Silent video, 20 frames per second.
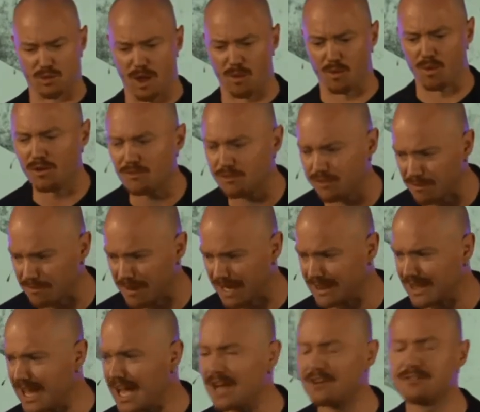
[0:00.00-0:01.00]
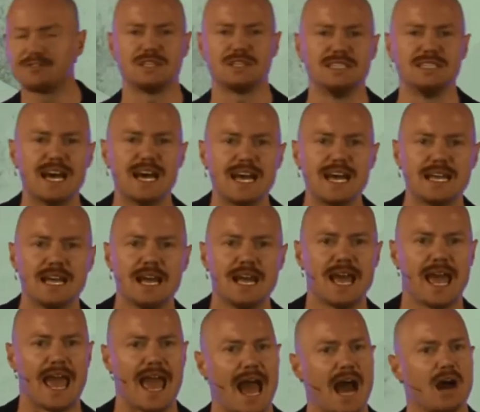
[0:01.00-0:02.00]
What do I want from my life
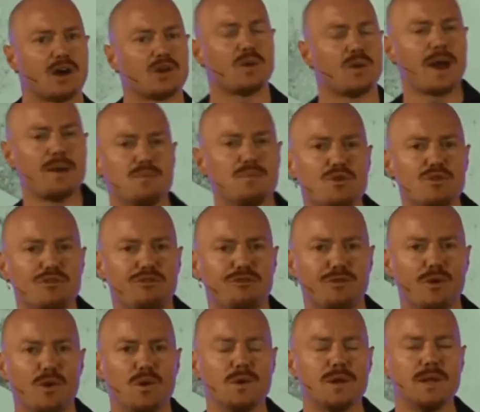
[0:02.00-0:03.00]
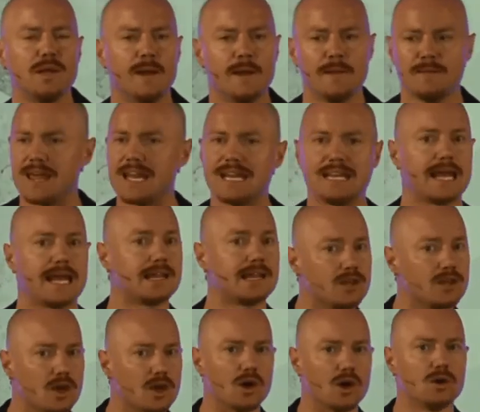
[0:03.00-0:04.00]
today? How do I move forward? Then
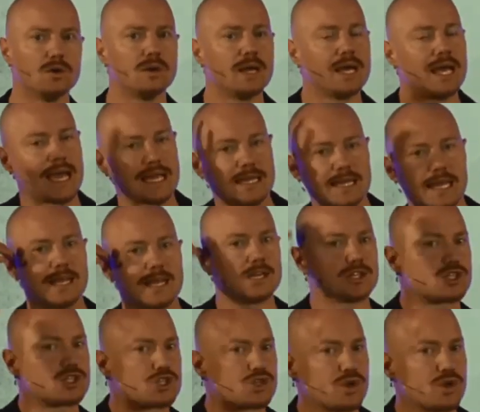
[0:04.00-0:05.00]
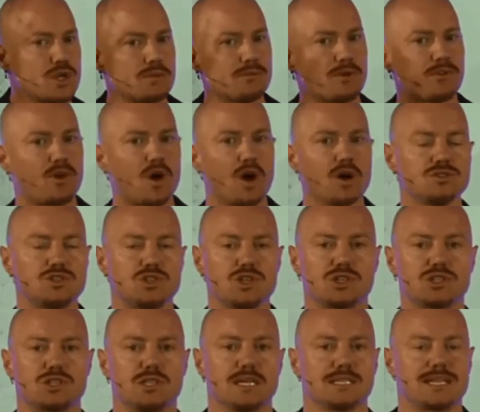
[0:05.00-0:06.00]
letting go and letting a stream of
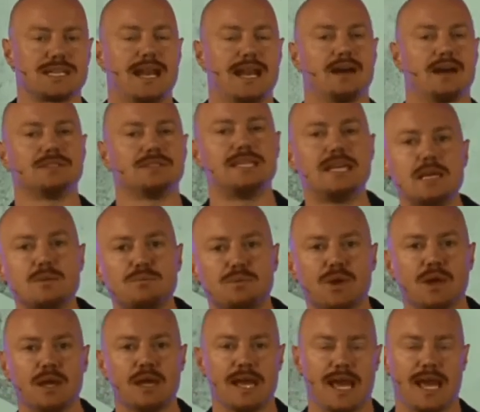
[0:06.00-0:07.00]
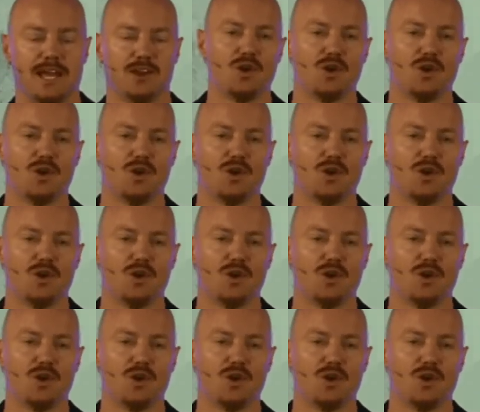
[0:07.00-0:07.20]
consciousness and our deep